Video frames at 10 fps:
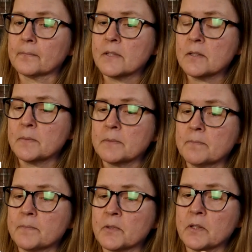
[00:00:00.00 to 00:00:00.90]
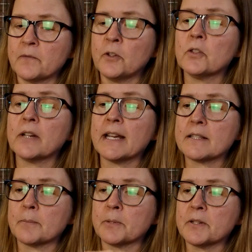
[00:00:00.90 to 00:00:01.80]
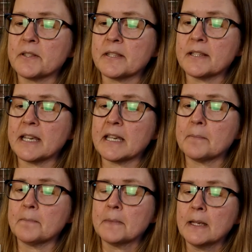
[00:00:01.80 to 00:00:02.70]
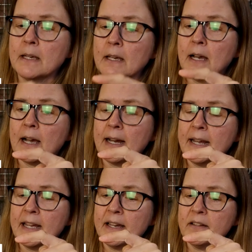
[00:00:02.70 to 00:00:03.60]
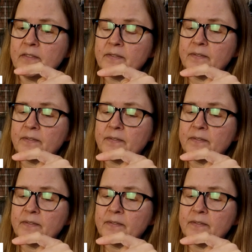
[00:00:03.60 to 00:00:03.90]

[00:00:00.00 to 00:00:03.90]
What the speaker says: just so the folder has the person's name. I have